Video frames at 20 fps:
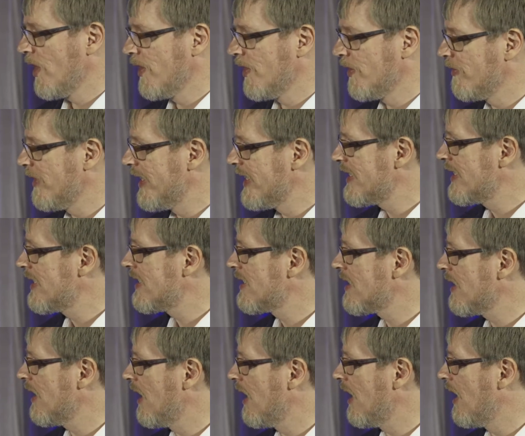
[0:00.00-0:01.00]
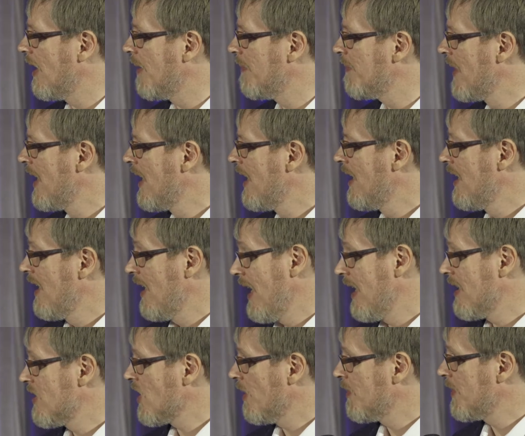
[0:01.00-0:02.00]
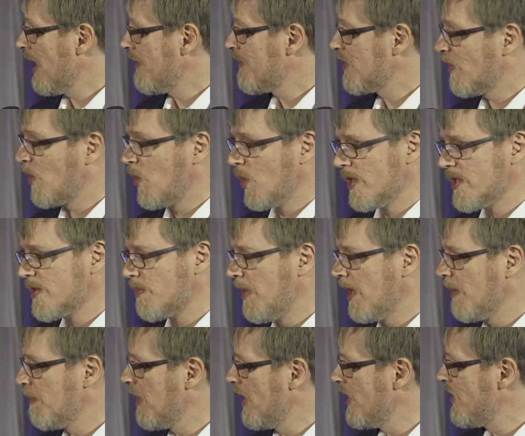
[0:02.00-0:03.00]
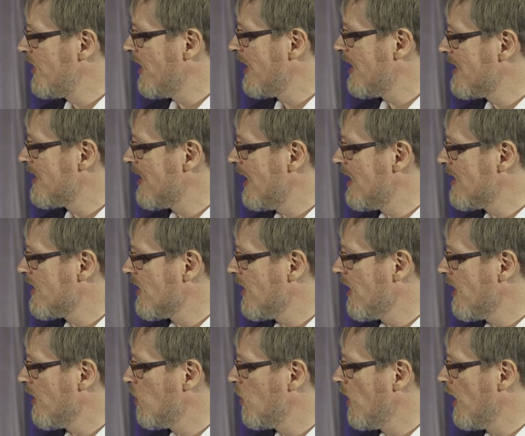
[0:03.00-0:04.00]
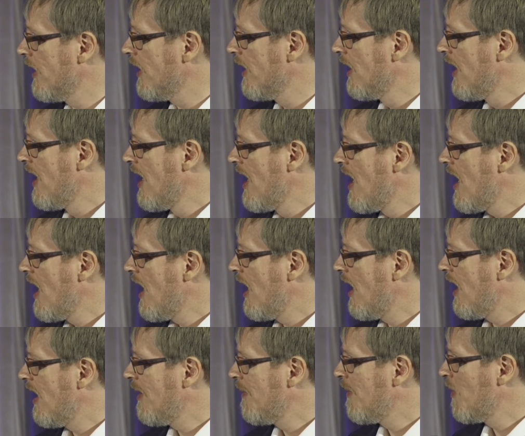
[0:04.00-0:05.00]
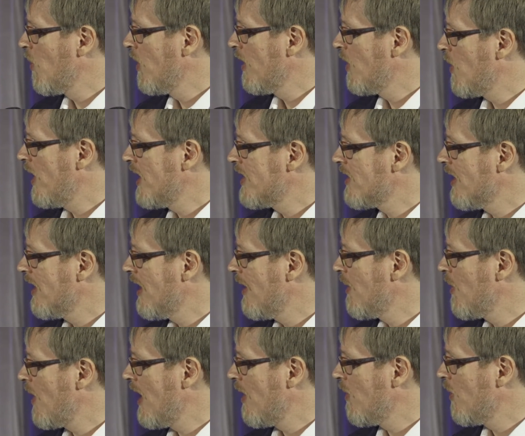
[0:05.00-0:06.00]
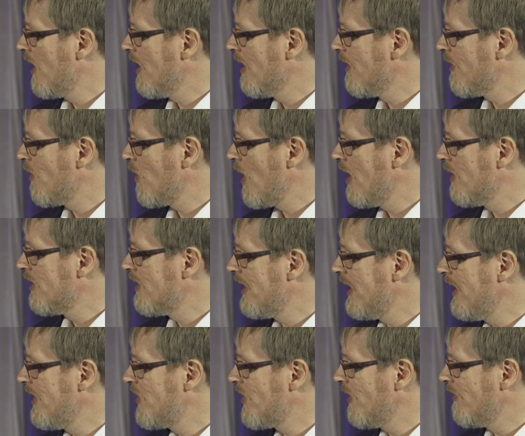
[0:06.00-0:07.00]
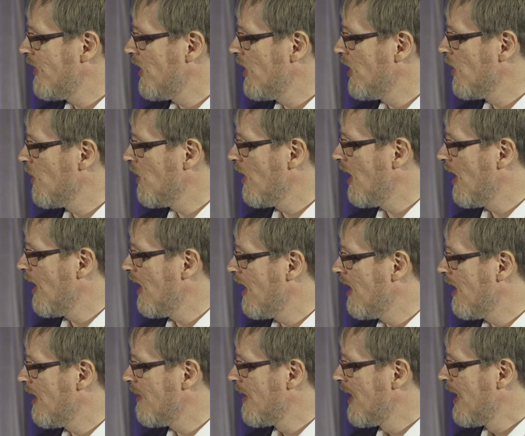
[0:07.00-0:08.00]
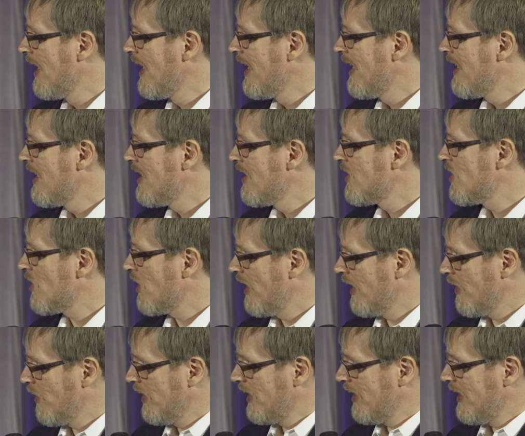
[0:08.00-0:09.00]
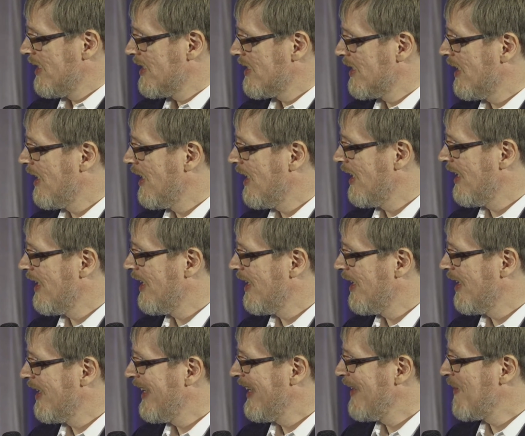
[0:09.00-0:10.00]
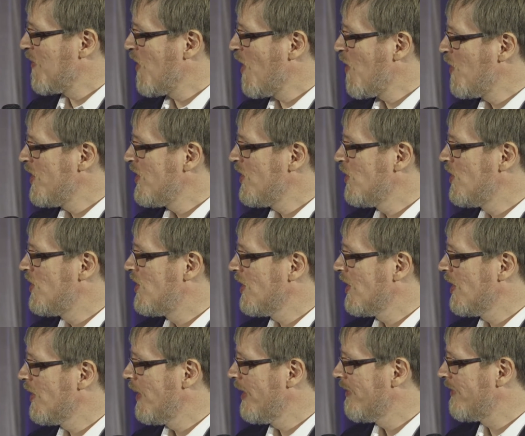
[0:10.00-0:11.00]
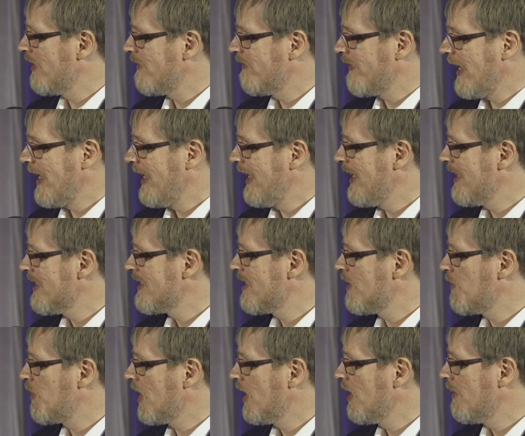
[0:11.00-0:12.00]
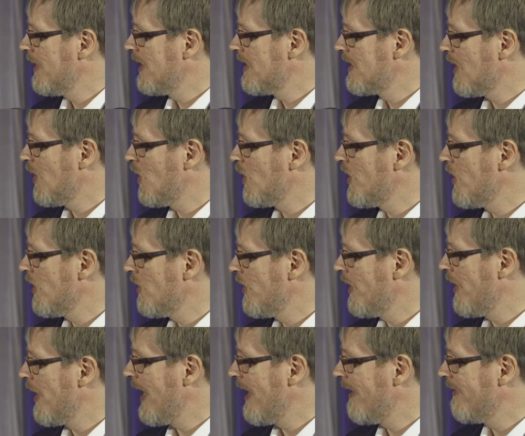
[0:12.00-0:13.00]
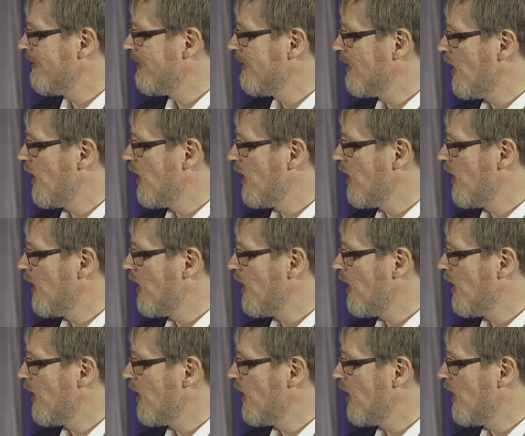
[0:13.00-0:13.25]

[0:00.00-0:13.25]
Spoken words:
Other risks, and sometimes, of course, budget is another one. One question I want to throw out to each of you, starting with Lisa. What would you do if the finance department told you you have